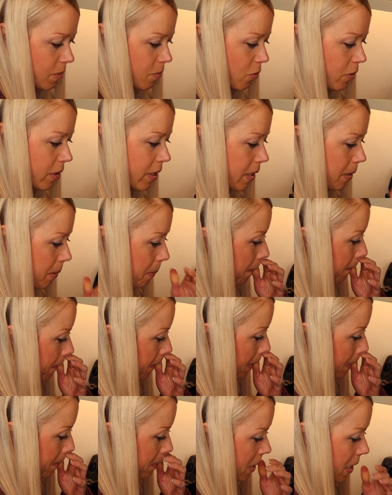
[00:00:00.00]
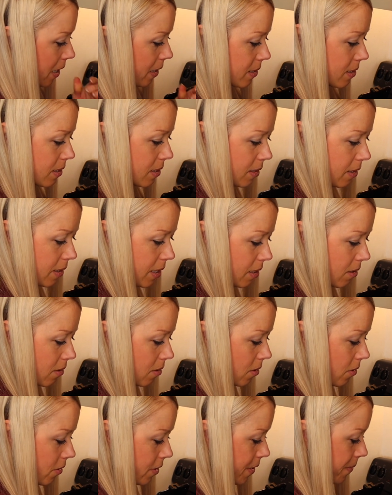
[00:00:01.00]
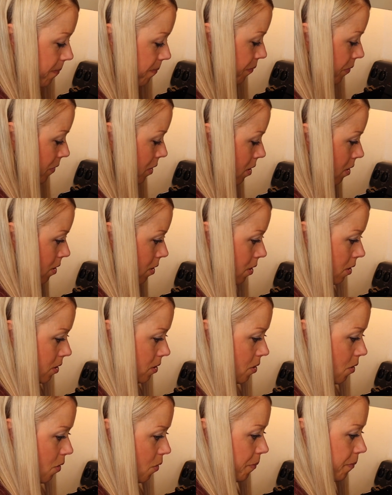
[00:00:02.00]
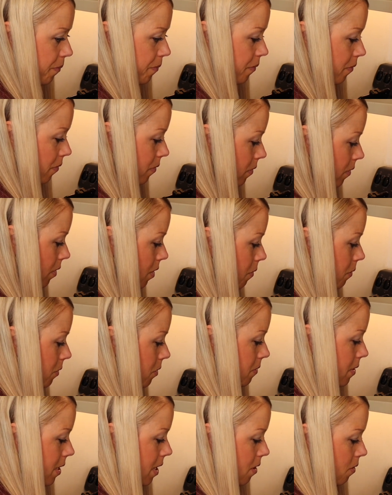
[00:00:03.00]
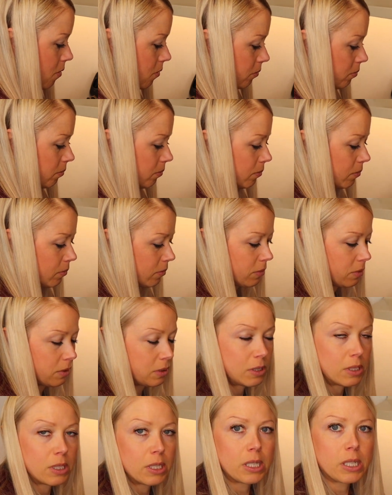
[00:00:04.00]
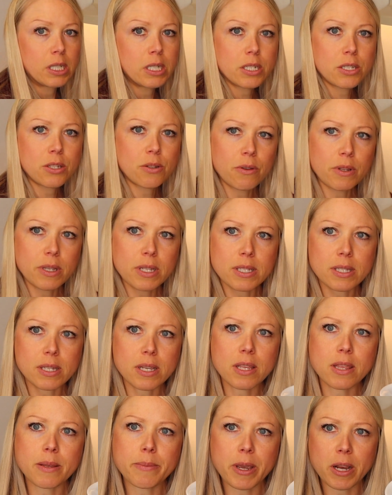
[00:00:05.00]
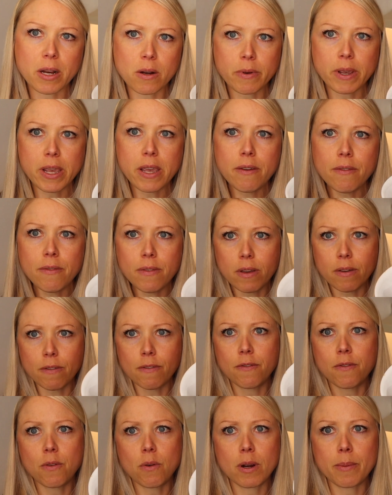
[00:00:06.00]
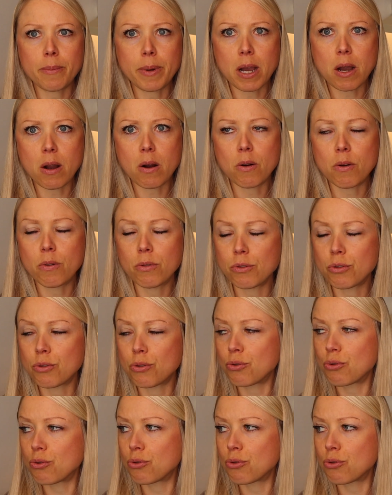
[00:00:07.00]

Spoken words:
morning. I'm not that hungry. So all we do now is throw this in the microwave for about